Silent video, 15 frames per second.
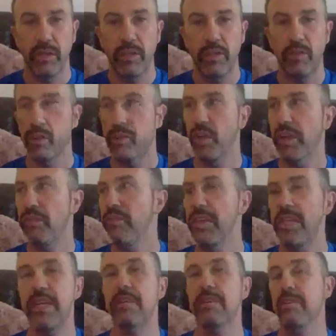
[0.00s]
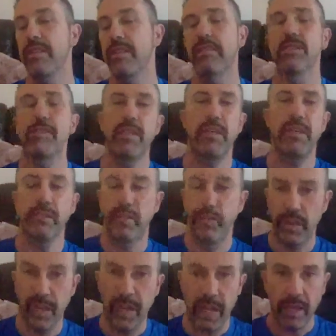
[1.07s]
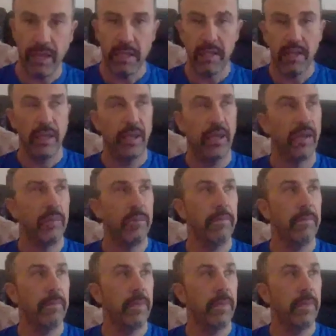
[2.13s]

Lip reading: You've got to train for years and years and years for that. And